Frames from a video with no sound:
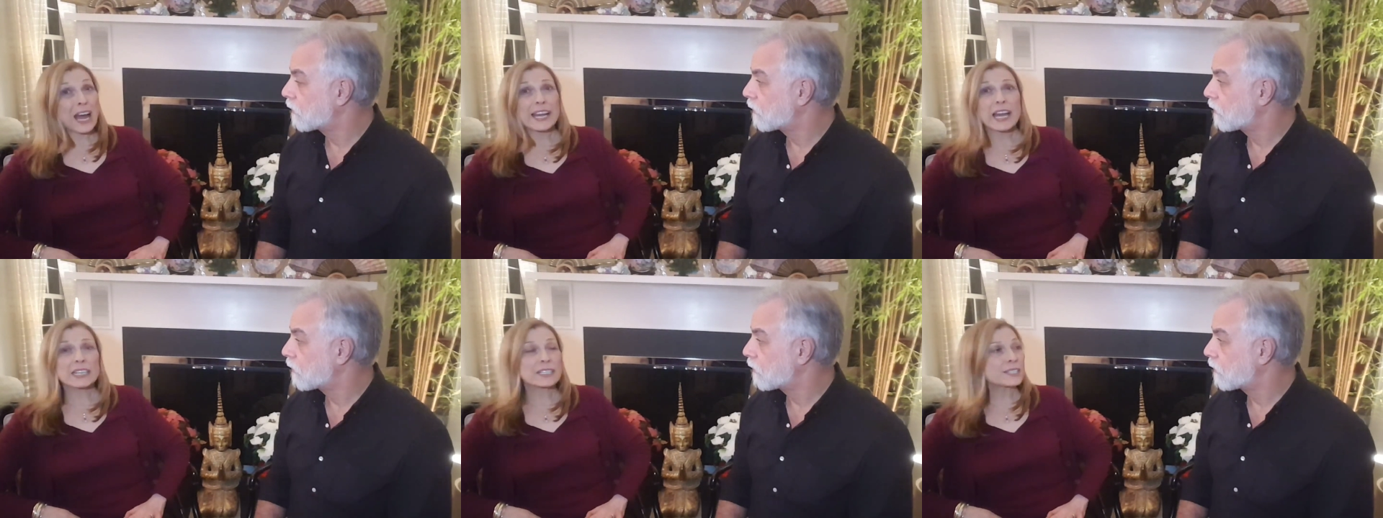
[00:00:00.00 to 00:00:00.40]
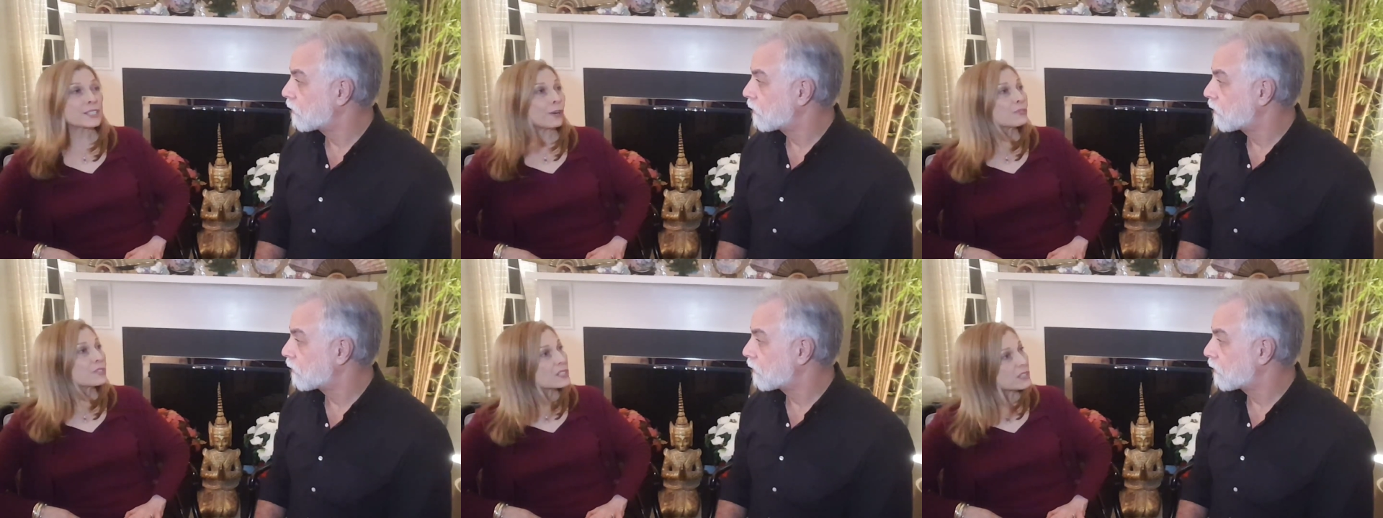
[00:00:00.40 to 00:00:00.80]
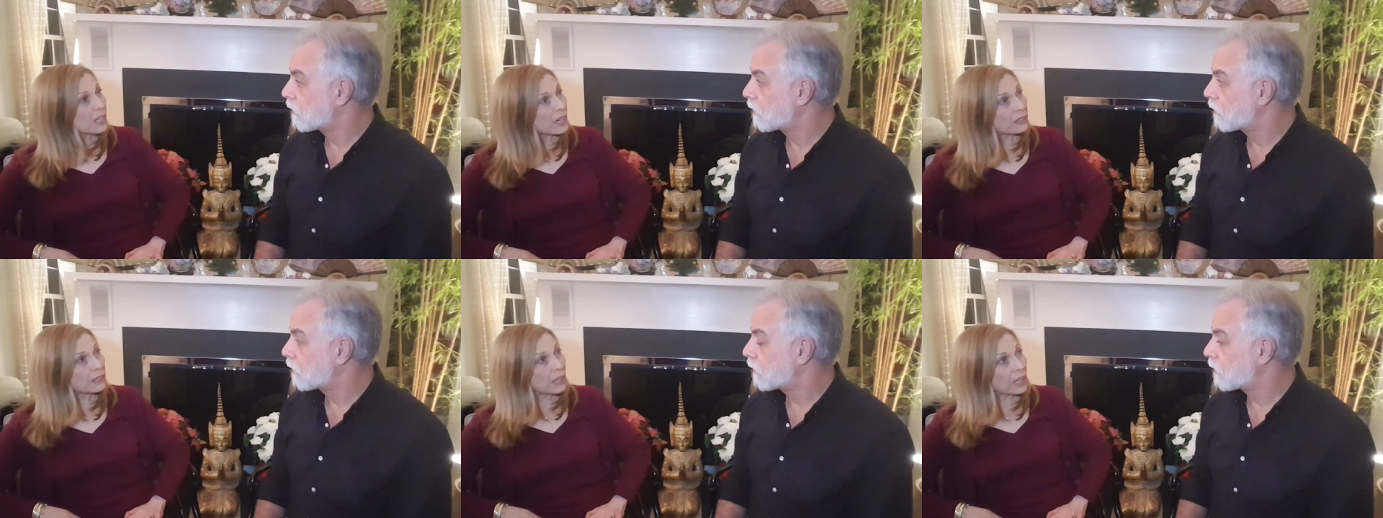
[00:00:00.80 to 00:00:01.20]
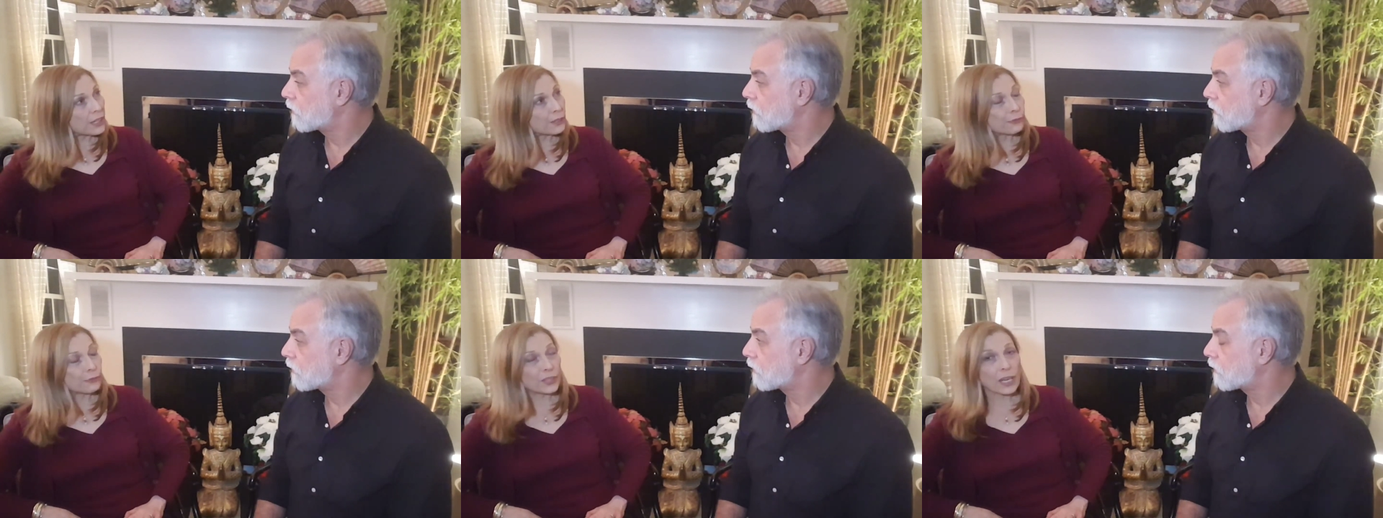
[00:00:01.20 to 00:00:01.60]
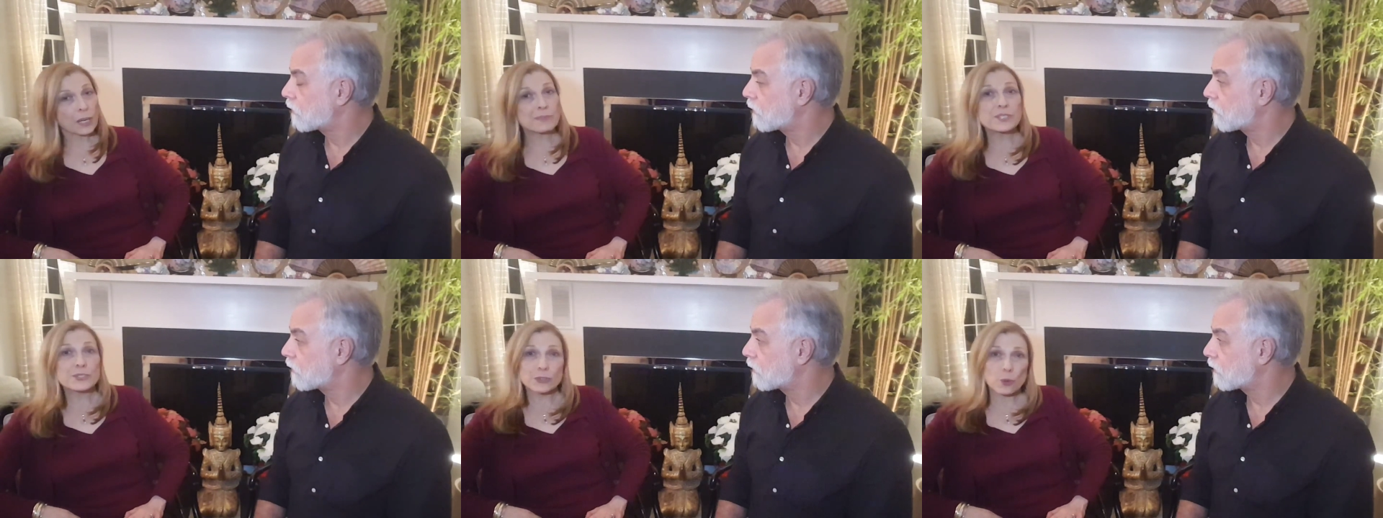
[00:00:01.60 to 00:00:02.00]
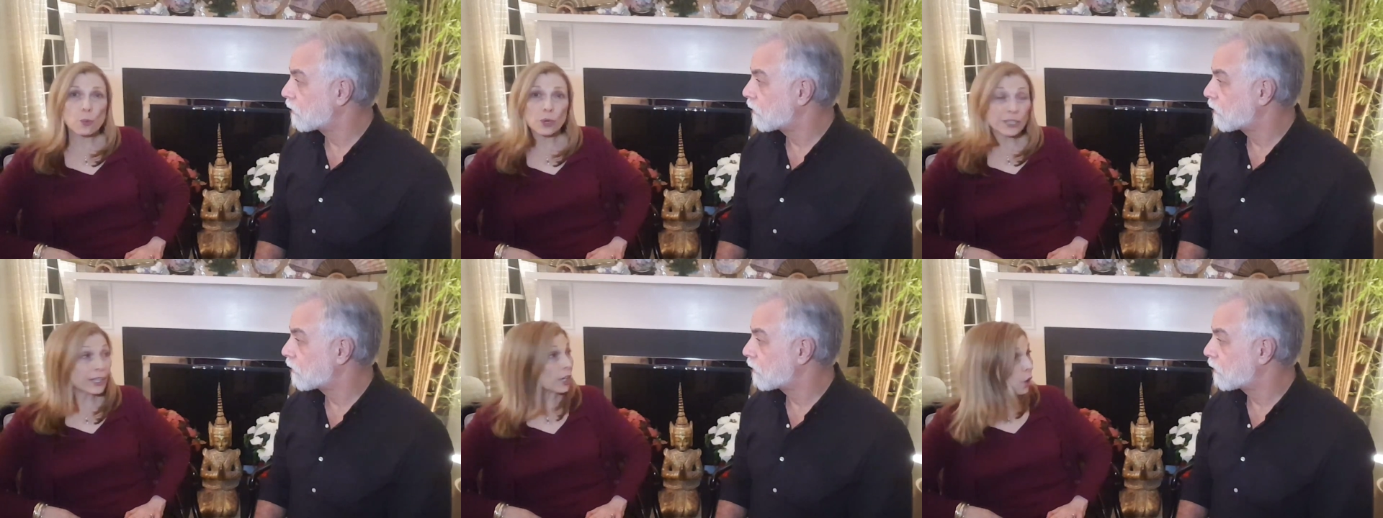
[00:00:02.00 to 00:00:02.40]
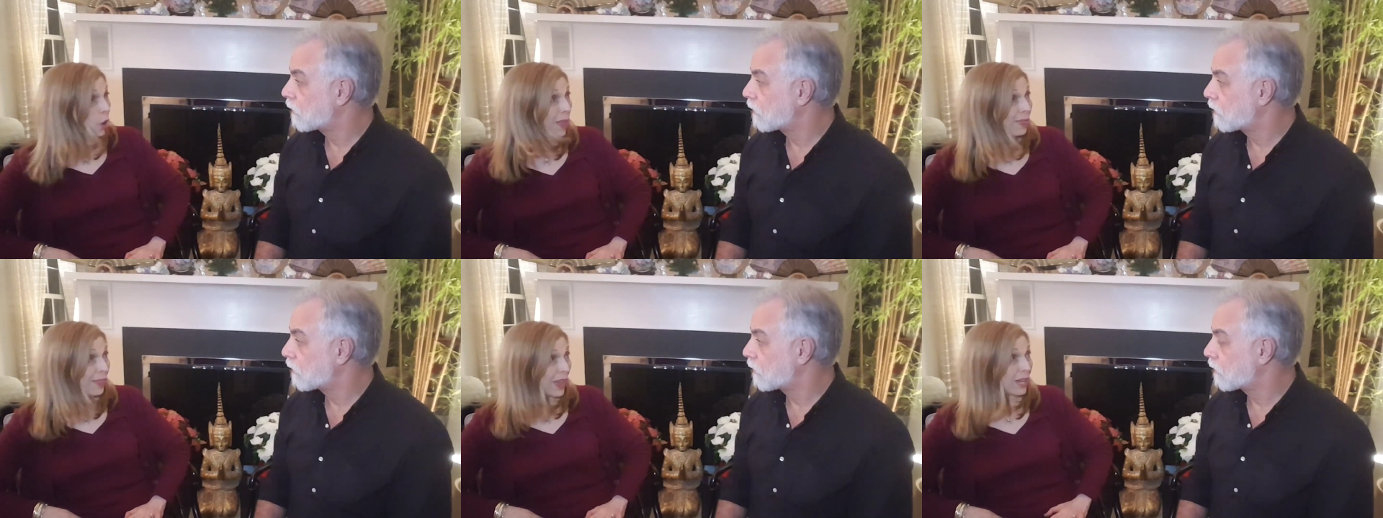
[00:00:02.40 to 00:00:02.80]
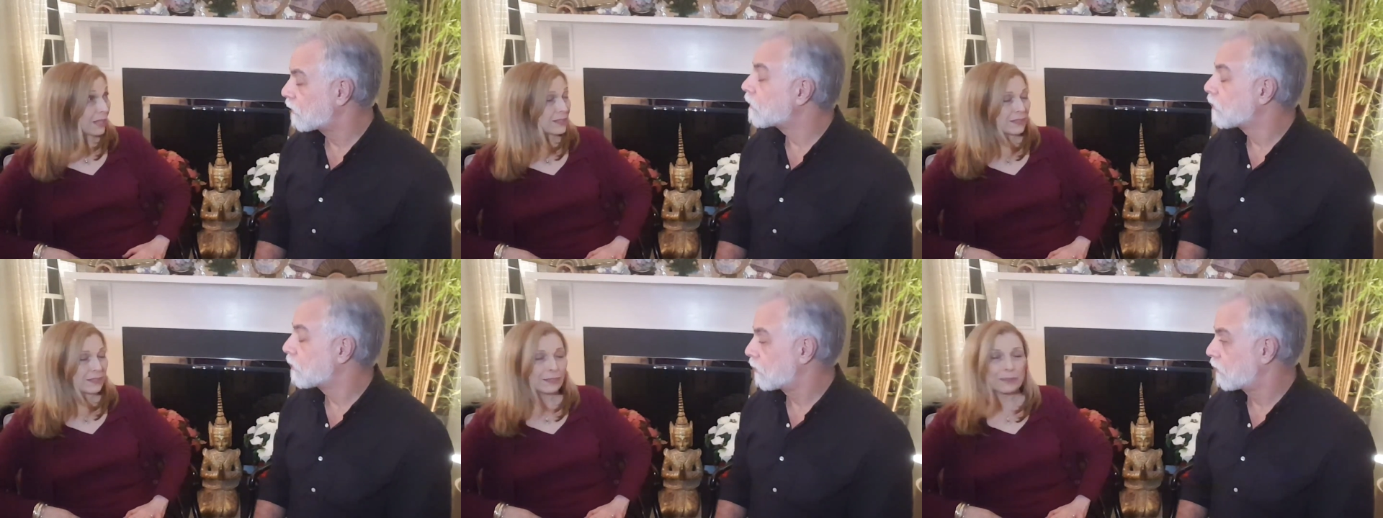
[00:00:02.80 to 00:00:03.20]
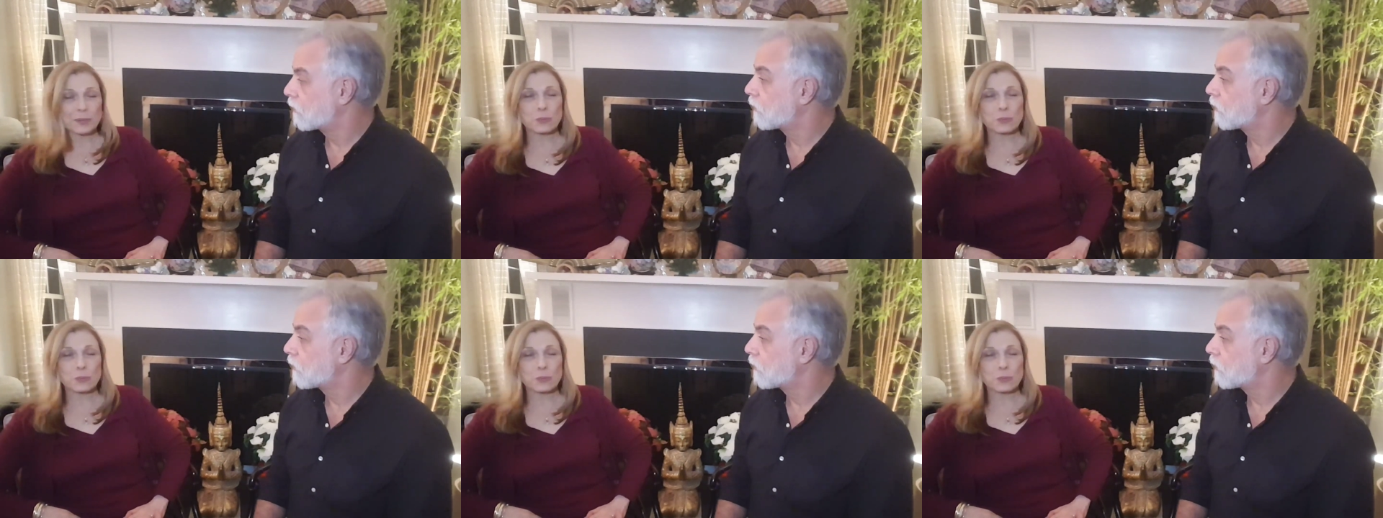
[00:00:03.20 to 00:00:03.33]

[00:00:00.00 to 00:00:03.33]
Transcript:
Speaker 1: I had a self-designed life and I'm still working on that.